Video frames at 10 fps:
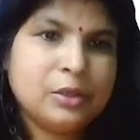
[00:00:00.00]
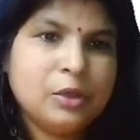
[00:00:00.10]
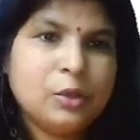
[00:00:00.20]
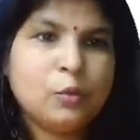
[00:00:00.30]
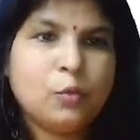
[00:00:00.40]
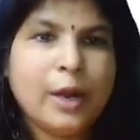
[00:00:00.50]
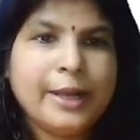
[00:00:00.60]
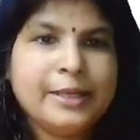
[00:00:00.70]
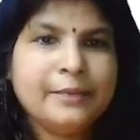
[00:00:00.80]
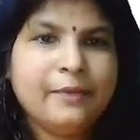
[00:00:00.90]
y
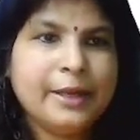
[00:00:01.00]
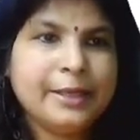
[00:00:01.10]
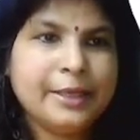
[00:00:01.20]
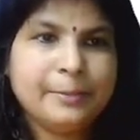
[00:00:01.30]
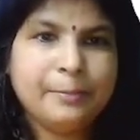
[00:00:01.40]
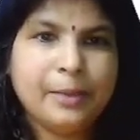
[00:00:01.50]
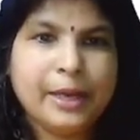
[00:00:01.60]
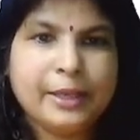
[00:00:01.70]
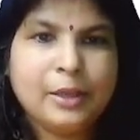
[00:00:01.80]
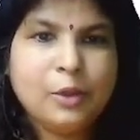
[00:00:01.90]
divided
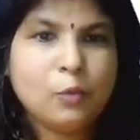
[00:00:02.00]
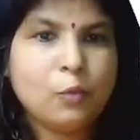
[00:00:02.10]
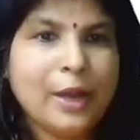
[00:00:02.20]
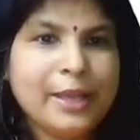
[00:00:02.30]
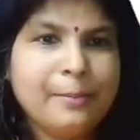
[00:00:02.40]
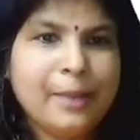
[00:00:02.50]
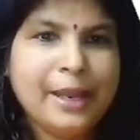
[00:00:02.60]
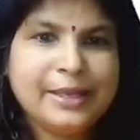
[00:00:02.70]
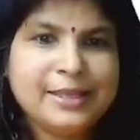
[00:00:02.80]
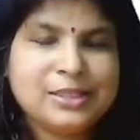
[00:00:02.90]
by y
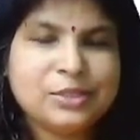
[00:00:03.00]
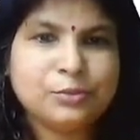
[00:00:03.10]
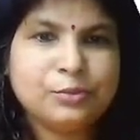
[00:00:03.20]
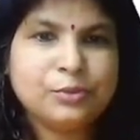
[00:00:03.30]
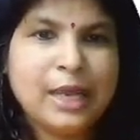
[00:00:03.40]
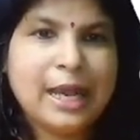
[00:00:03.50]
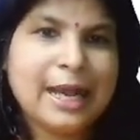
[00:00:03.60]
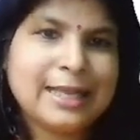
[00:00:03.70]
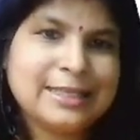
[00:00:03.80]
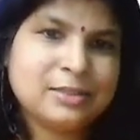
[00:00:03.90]
minus 2
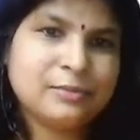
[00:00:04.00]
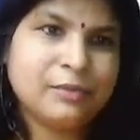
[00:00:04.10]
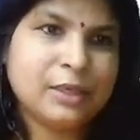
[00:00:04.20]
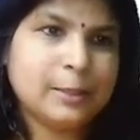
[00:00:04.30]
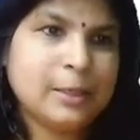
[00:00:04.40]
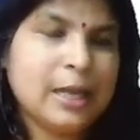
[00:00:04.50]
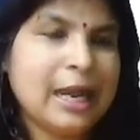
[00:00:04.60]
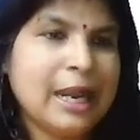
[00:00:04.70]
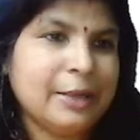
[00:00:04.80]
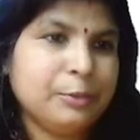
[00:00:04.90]
as v,
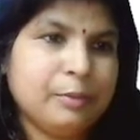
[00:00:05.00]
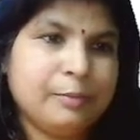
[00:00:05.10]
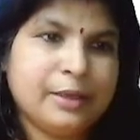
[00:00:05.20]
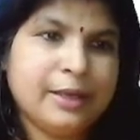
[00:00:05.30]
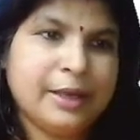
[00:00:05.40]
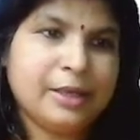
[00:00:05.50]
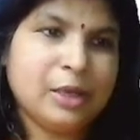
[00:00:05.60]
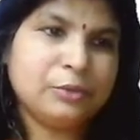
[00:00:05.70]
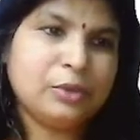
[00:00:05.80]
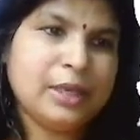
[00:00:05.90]
and we will write
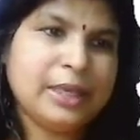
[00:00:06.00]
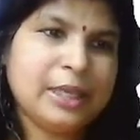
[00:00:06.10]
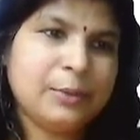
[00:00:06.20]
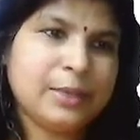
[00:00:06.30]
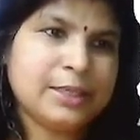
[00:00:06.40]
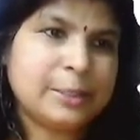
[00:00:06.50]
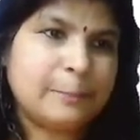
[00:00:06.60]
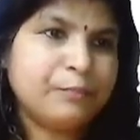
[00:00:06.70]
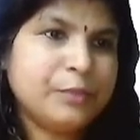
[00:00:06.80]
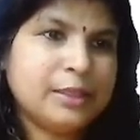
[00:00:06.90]
down the equation.
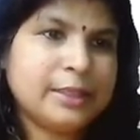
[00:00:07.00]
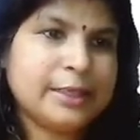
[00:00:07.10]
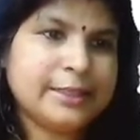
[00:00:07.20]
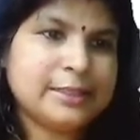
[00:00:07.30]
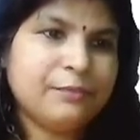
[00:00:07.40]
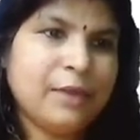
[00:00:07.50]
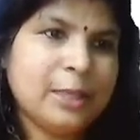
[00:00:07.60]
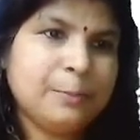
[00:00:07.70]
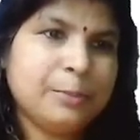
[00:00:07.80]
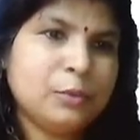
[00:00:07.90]
That is
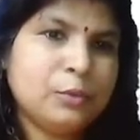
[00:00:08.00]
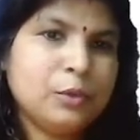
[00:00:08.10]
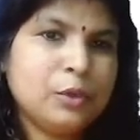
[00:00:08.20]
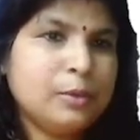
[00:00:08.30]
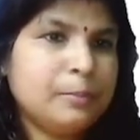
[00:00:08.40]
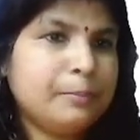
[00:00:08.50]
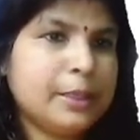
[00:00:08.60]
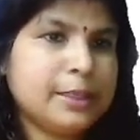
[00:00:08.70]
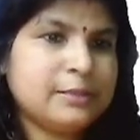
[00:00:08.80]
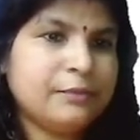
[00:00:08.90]
5u
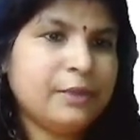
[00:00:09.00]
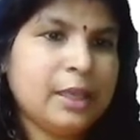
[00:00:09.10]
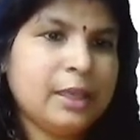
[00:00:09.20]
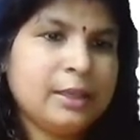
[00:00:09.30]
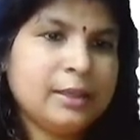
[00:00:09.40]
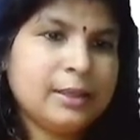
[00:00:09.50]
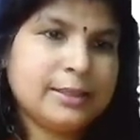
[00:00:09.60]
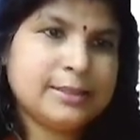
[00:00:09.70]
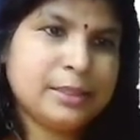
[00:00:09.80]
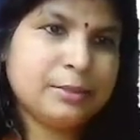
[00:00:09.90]
plus v
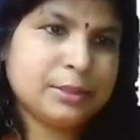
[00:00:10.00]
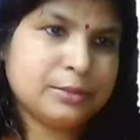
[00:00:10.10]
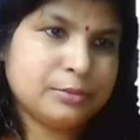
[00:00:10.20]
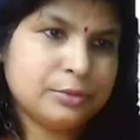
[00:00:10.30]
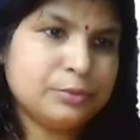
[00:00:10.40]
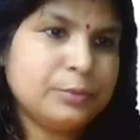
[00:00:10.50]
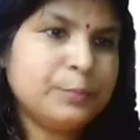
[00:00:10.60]
is equal to 2.